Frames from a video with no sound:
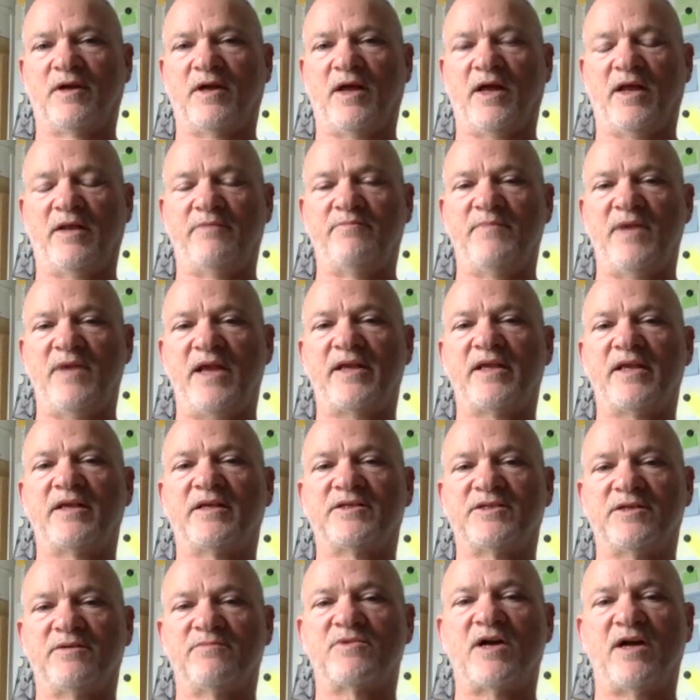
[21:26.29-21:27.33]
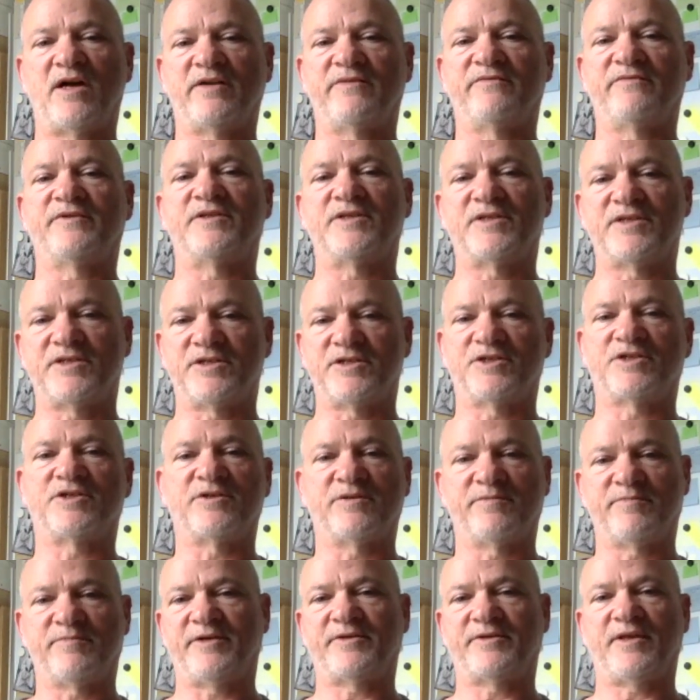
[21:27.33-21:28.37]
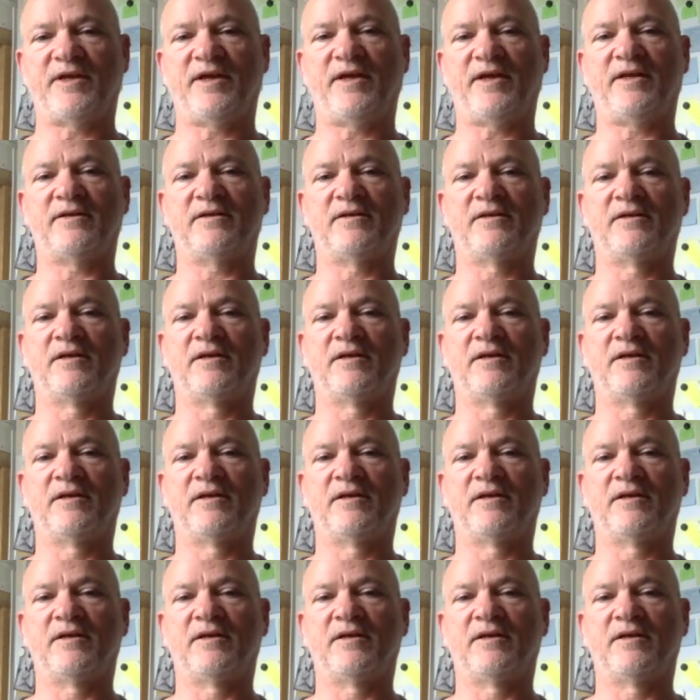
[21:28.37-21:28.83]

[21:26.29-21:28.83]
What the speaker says: and making some kind of a decision about that.